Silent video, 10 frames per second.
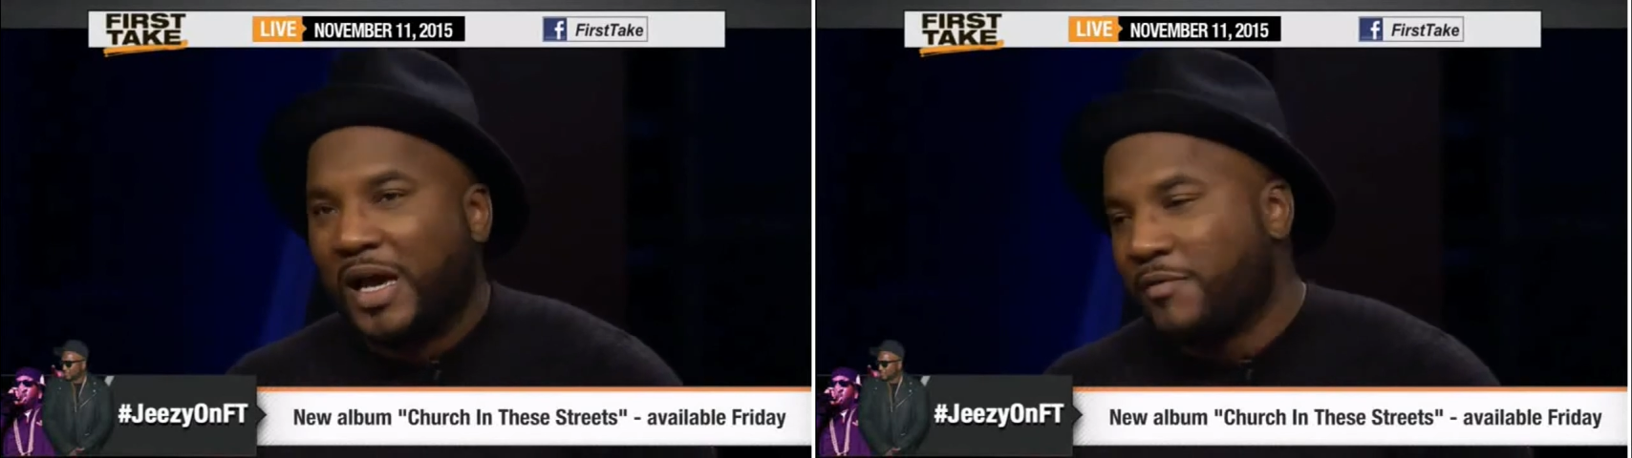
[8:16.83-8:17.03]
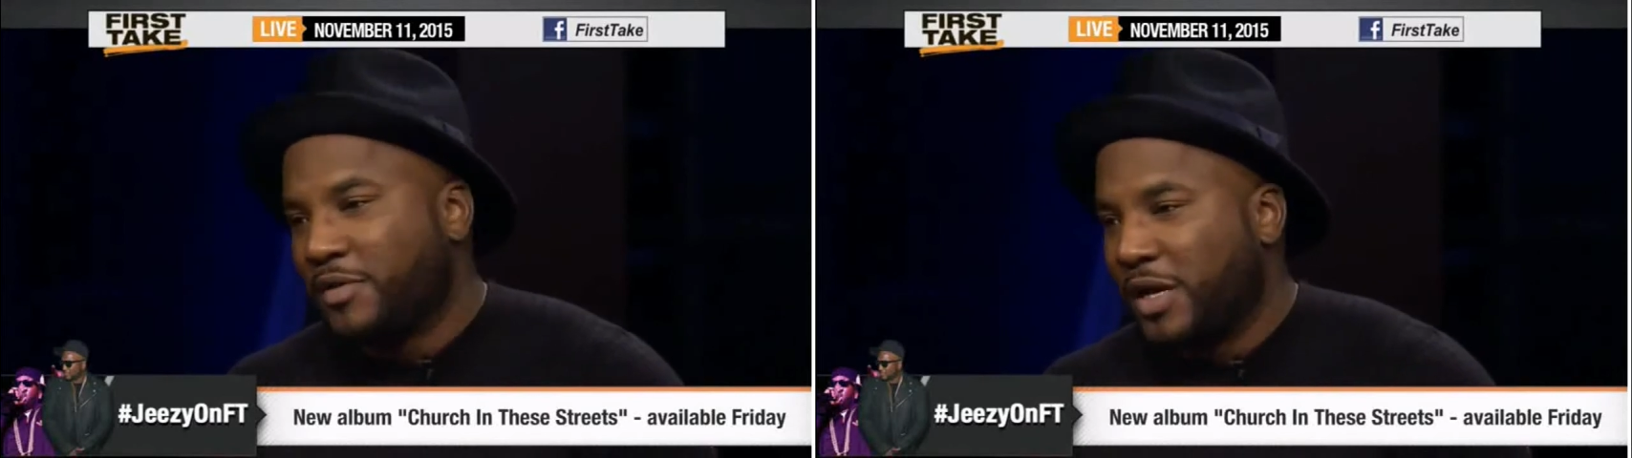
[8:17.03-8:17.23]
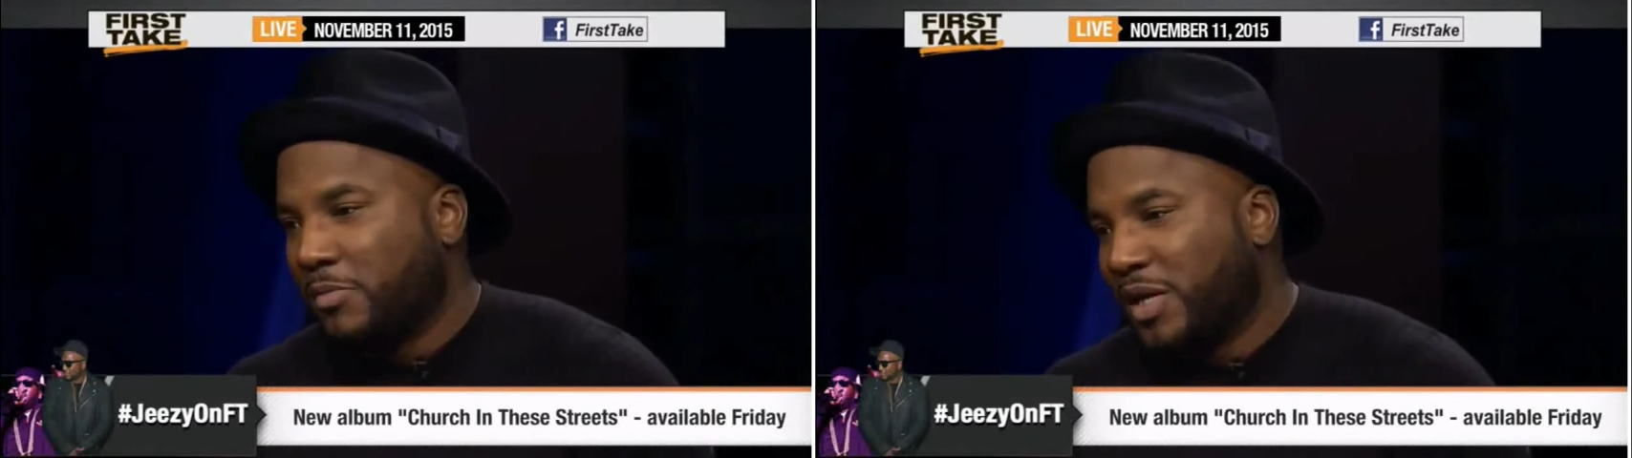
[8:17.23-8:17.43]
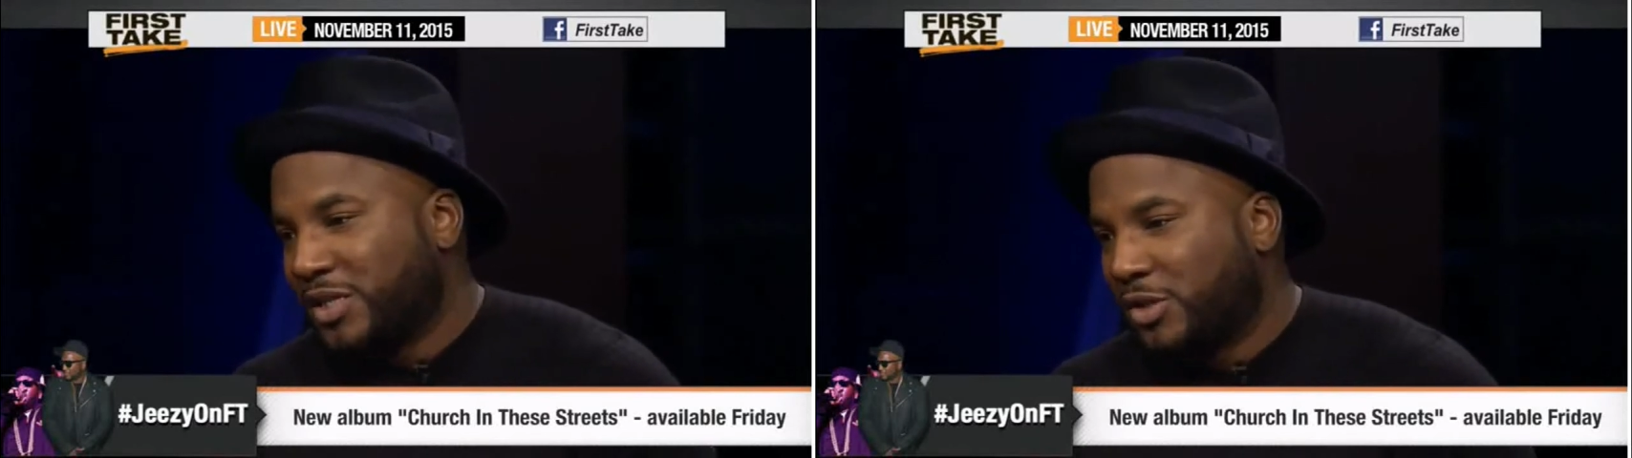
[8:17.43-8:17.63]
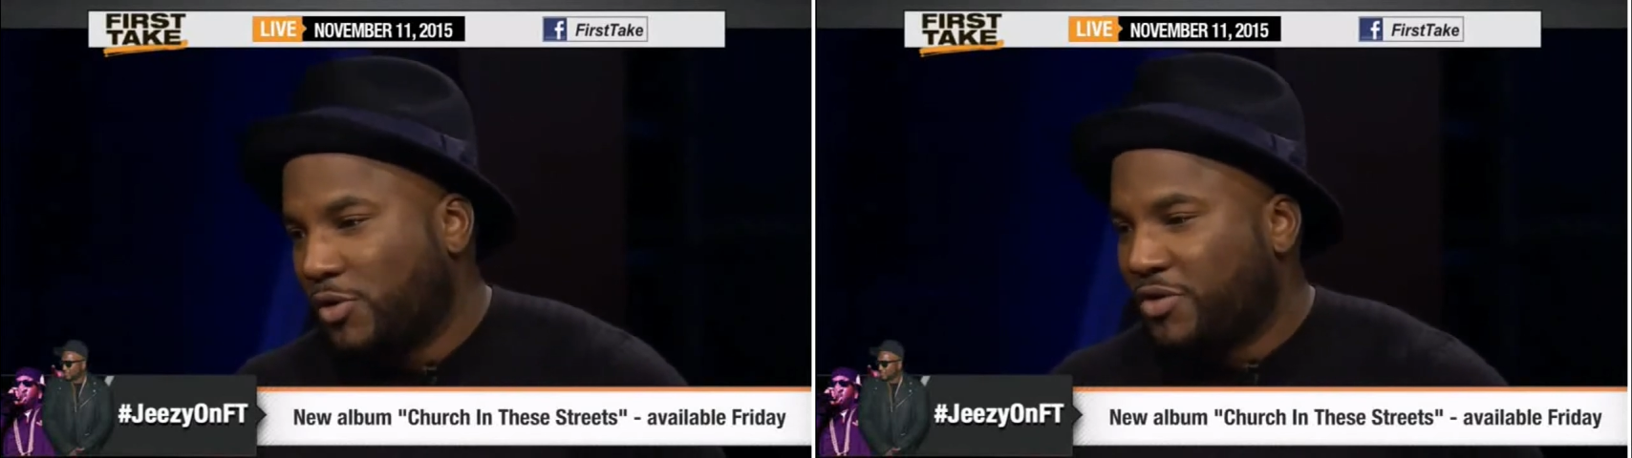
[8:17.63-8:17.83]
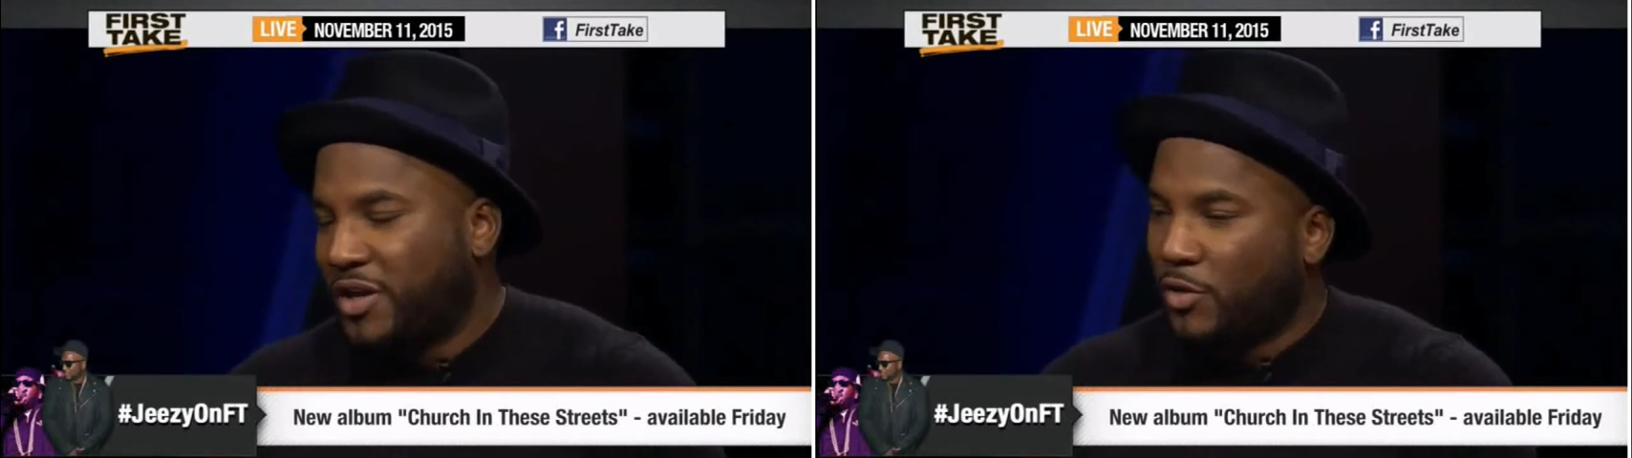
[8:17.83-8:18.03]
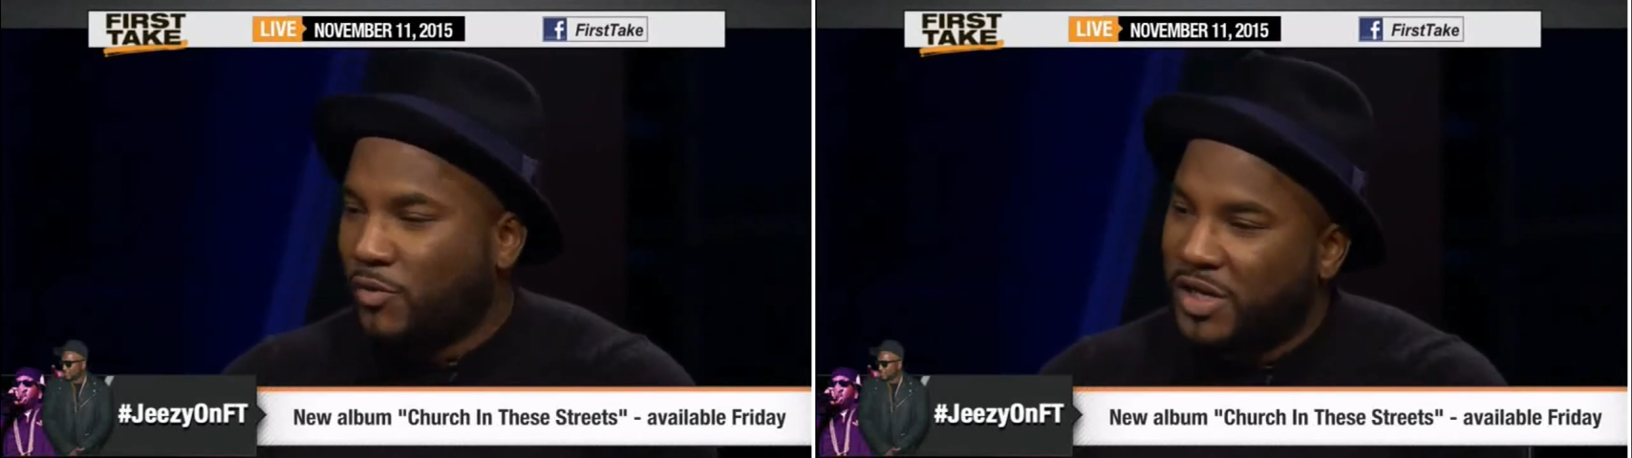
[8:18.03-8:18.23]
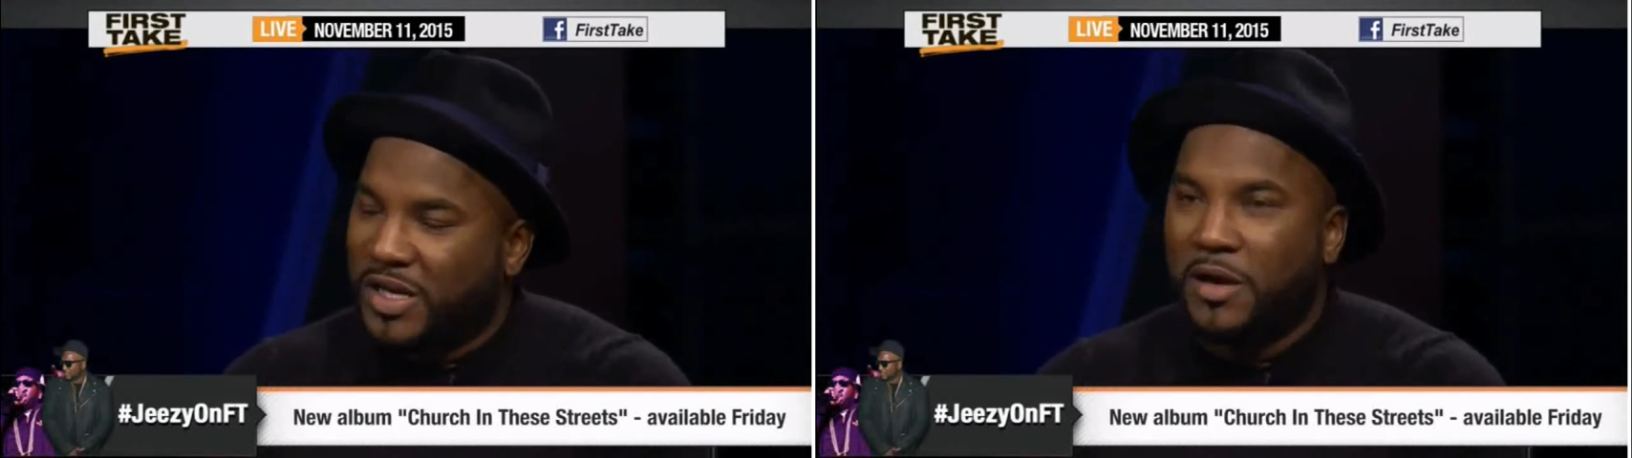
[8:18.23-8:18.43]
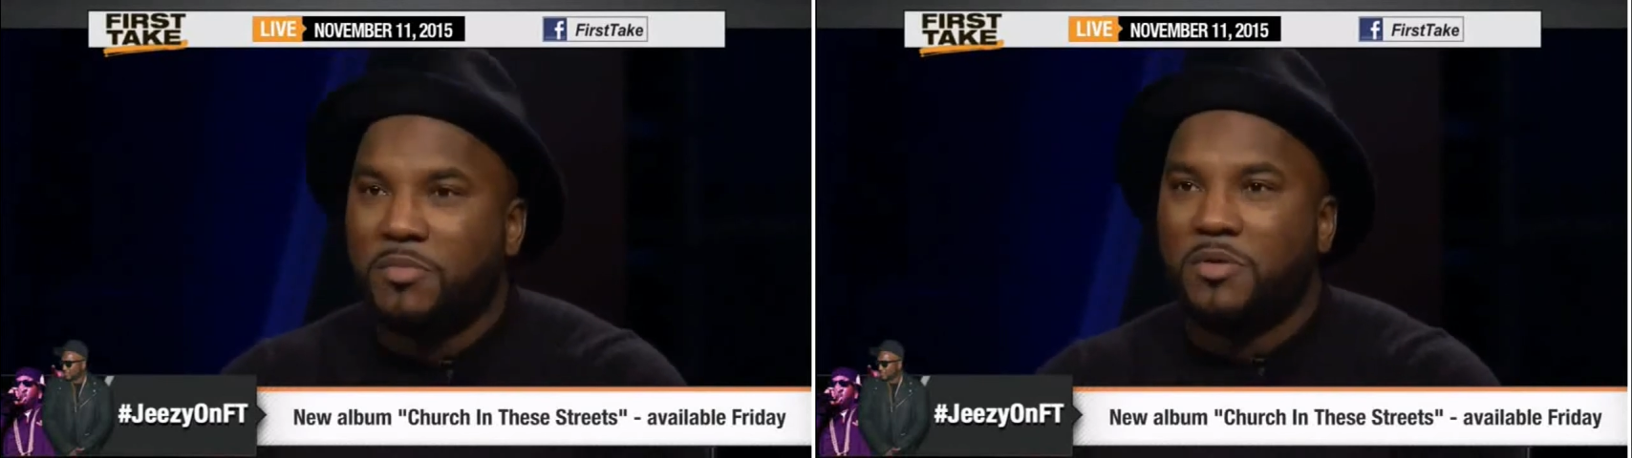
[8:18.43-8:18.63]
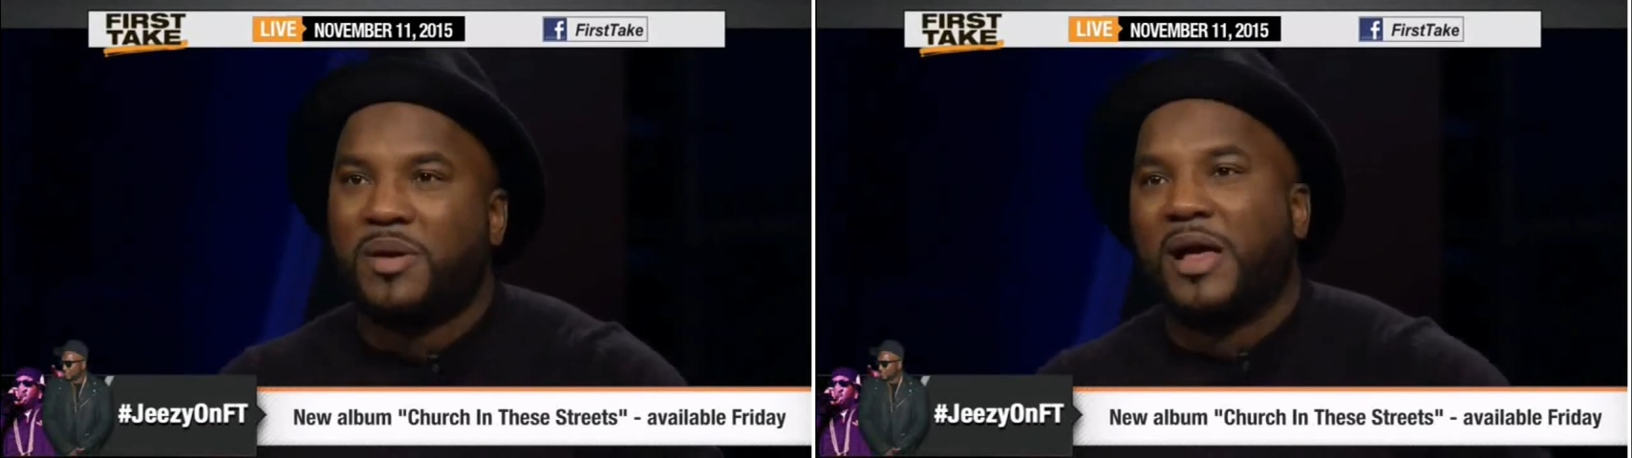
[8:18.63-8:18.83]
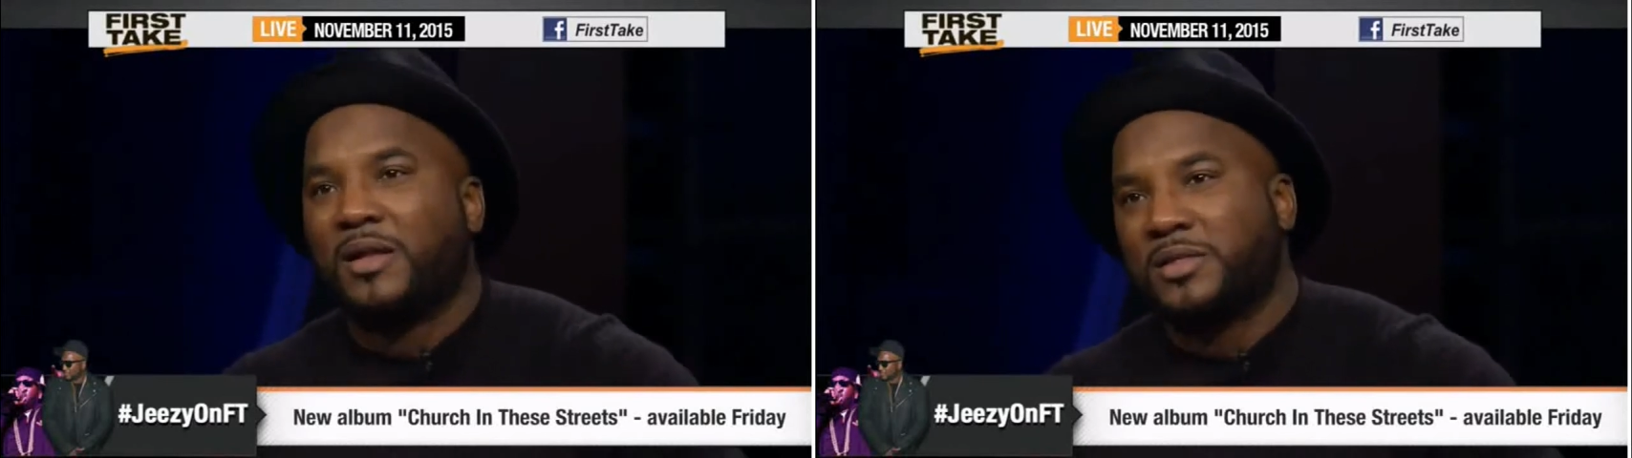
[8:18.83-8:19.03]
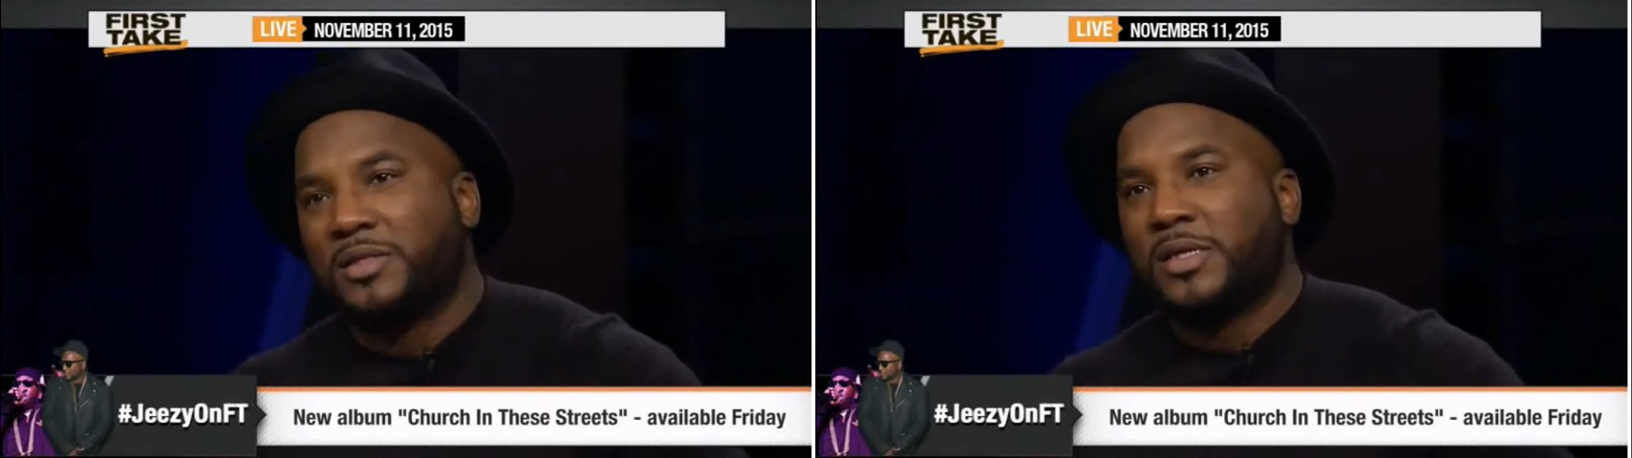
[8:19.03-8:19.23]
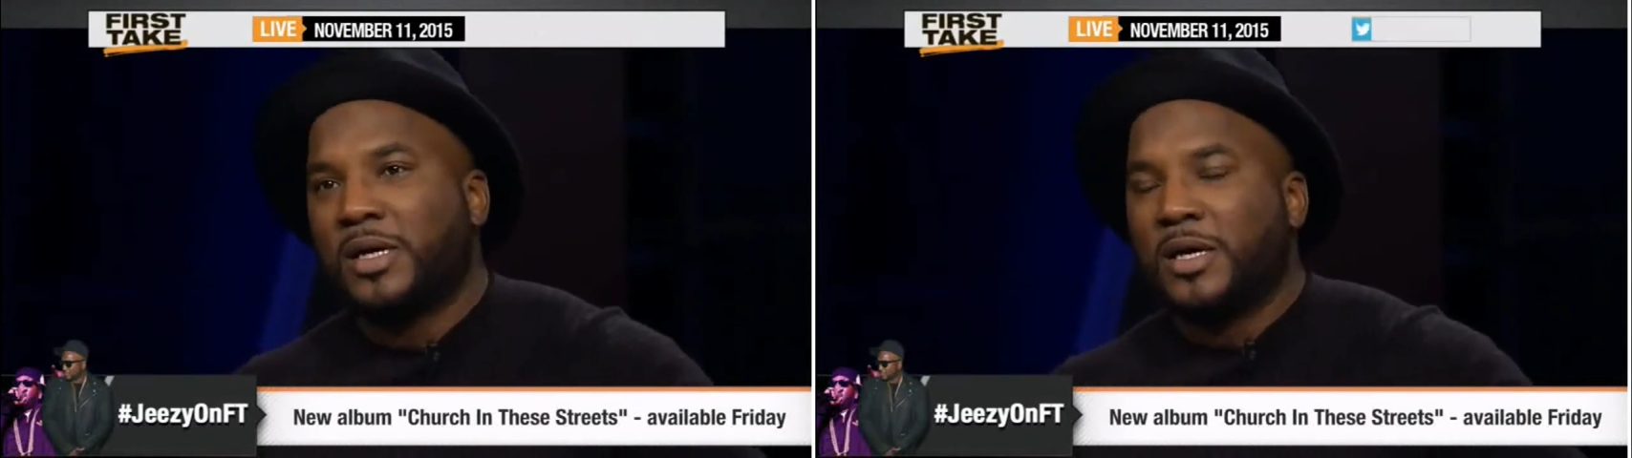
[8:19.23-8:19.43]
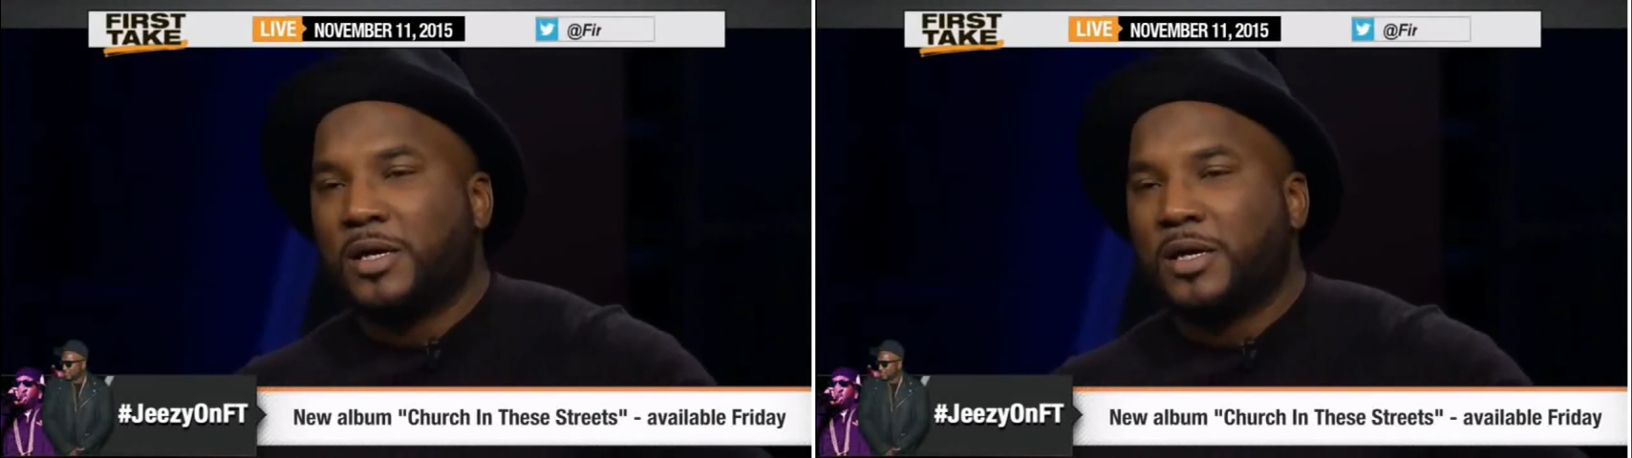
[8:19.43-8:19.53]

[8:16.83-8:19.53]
everything. But that's the only thing that really kept me balanced.